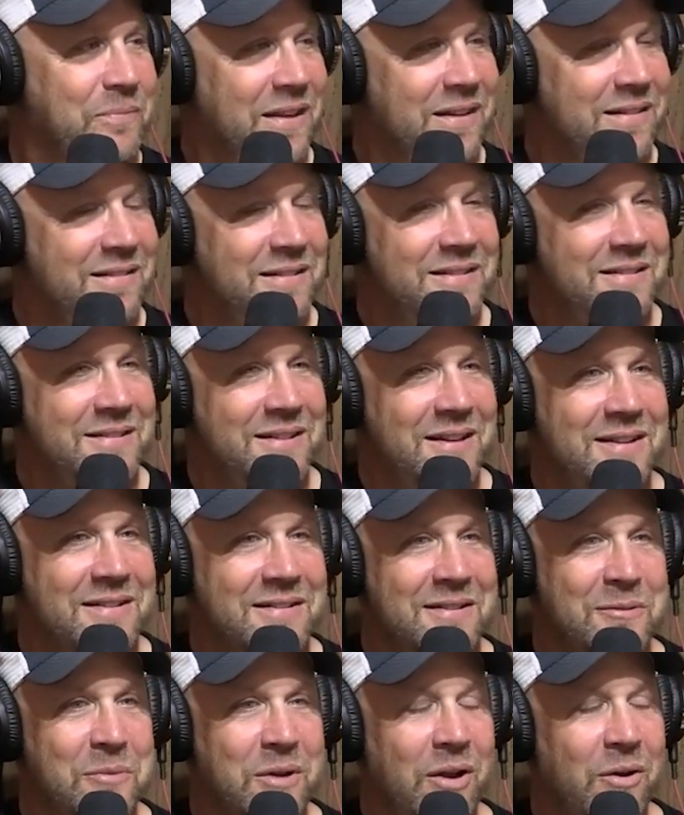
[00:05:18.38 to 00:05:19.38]
This was changed
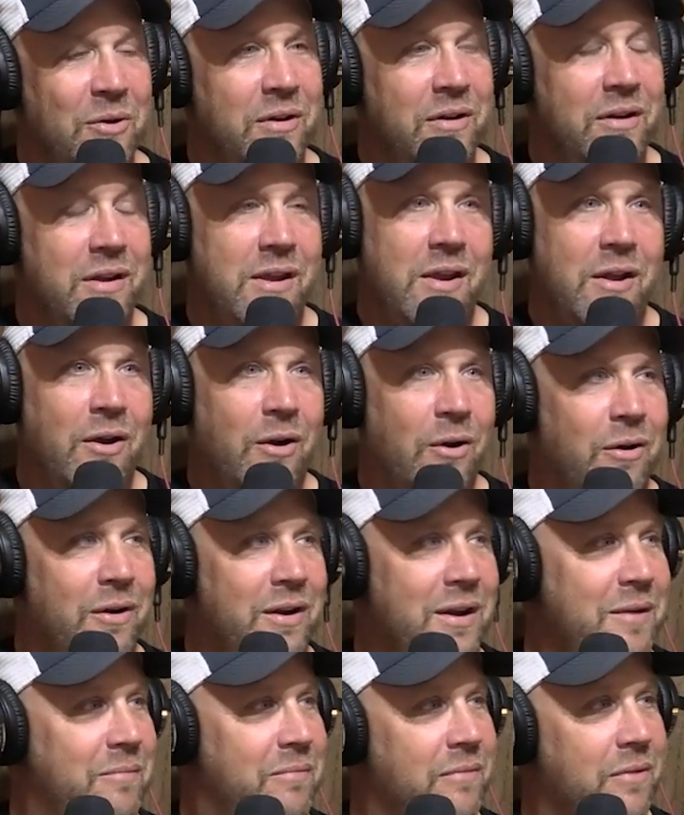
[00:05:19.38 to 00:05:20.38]
a little bit. Or
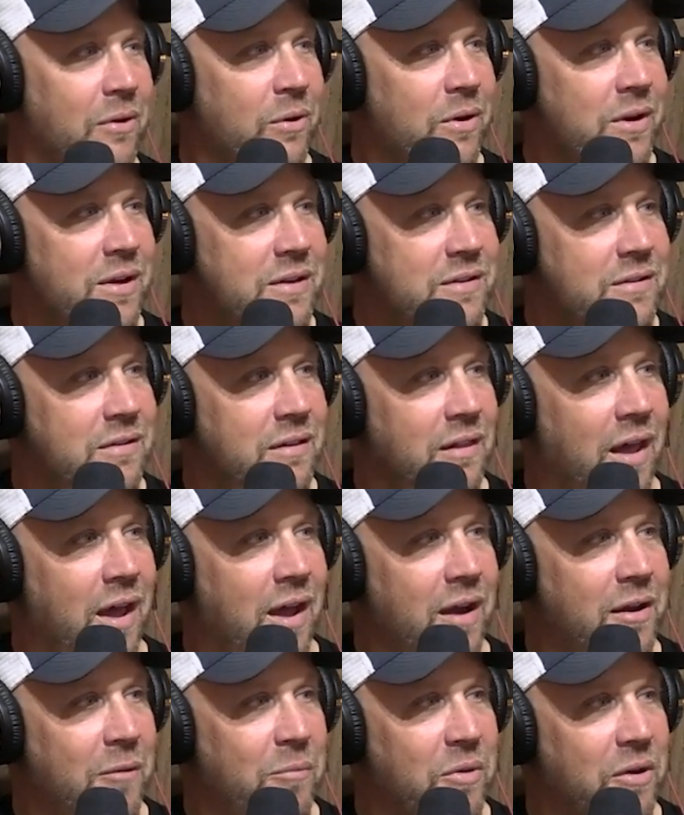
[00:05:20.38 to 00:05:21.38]
he'd
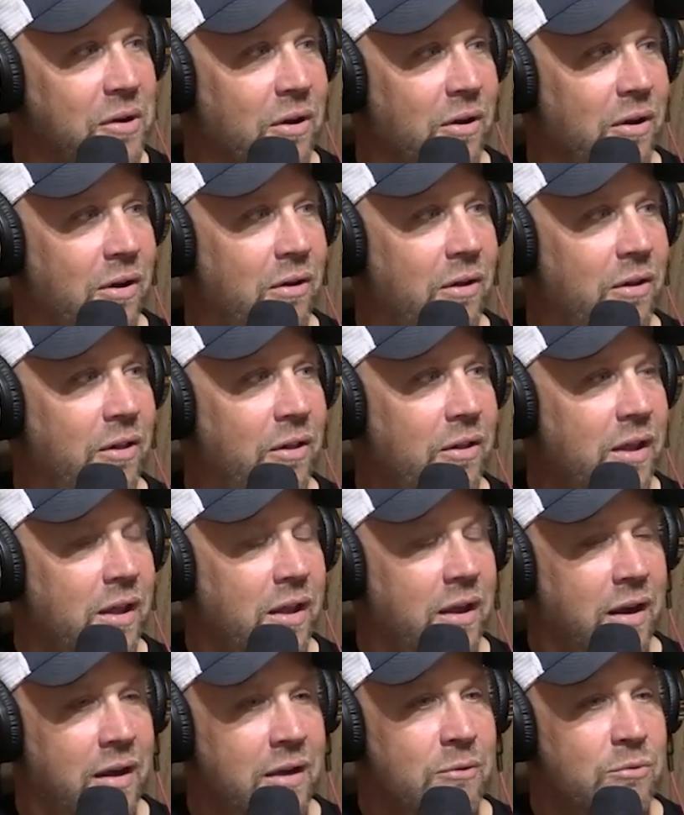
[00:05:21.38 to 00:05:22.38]
lock up the call,
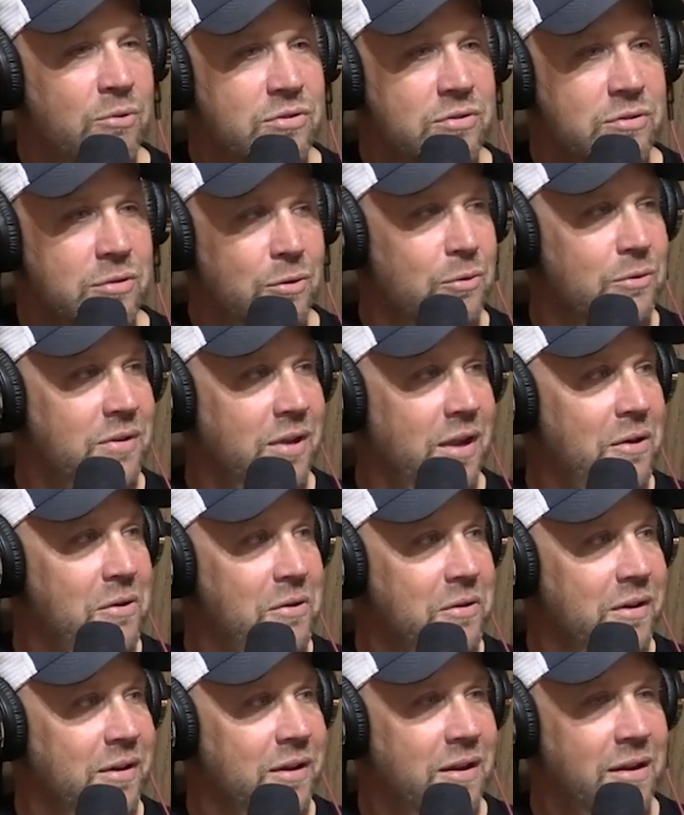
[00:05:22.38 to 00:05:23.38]
and he was so
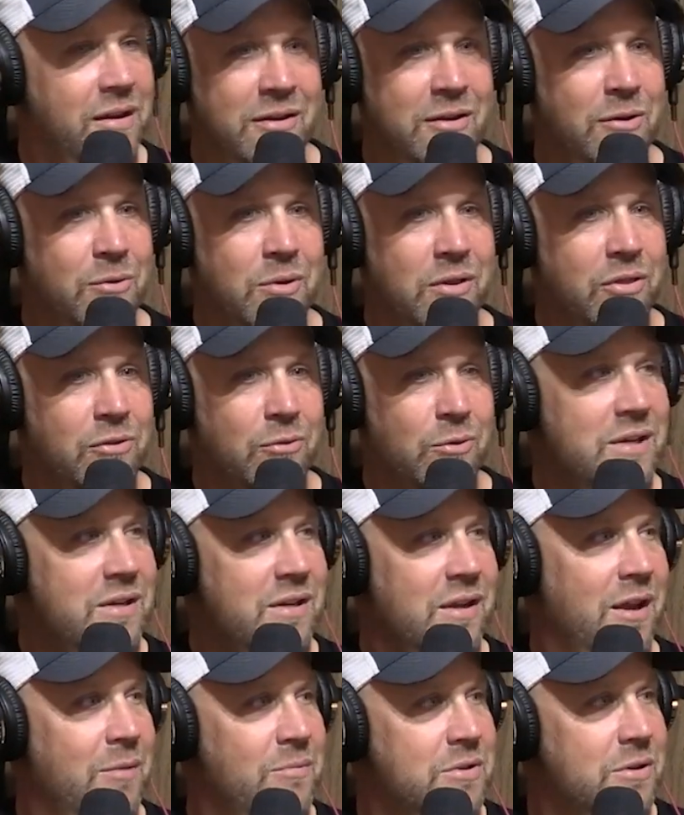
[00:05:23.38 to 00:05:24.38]
talented he could do it 3
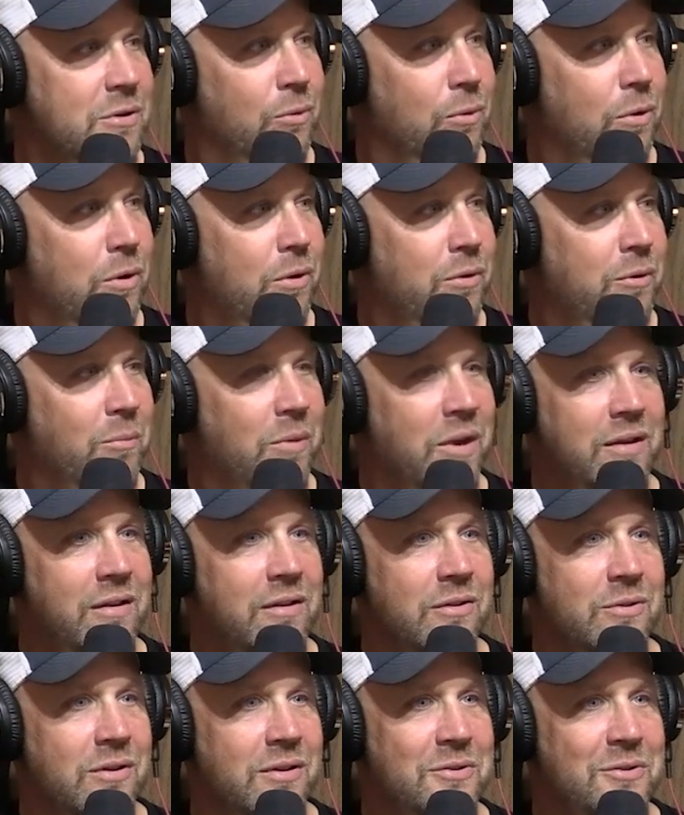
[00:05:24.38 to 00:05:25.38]
times in a row to make
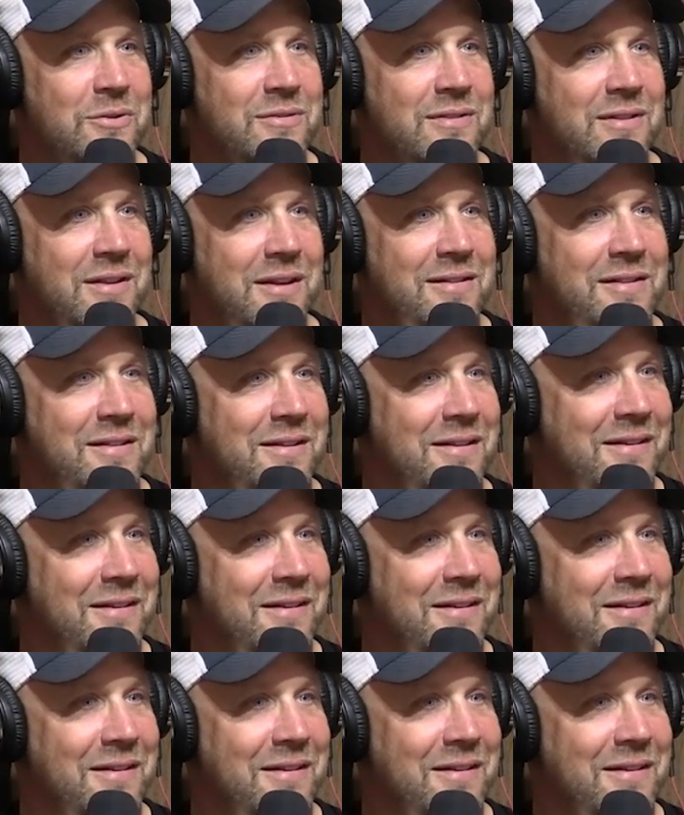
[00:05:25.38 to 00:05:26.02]
the judges think that